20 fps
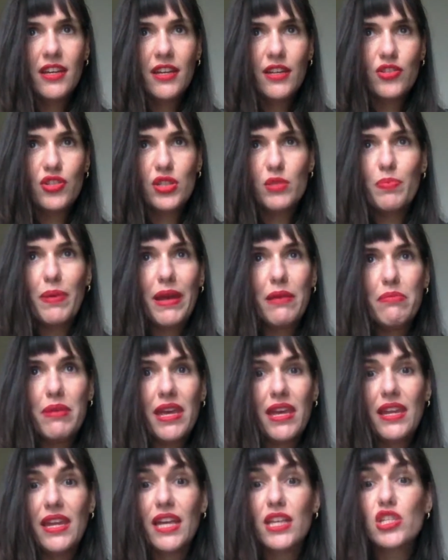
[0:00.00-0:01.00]
Just by
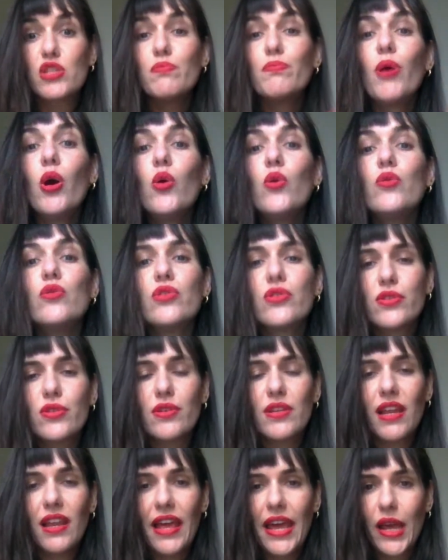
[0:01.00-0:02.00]
being exposed to
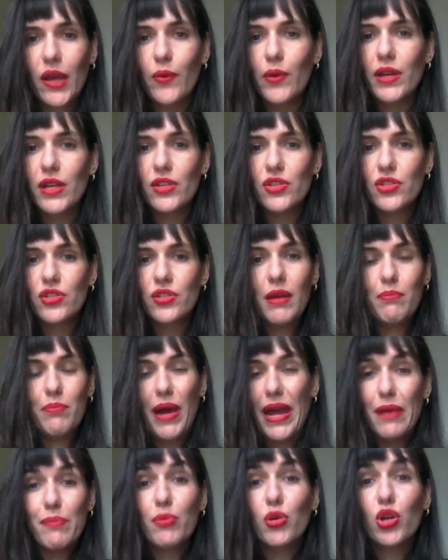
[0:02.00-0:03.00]
the language,
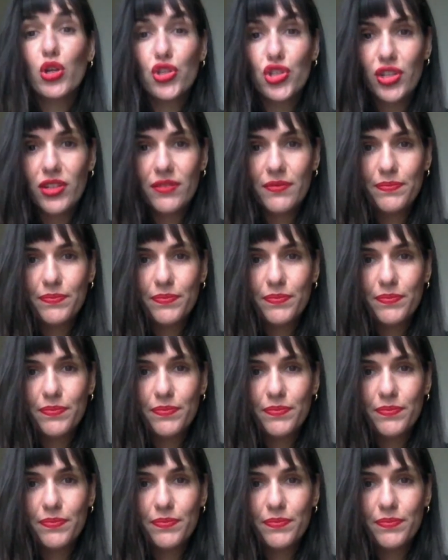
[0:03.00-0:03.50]
by immersion.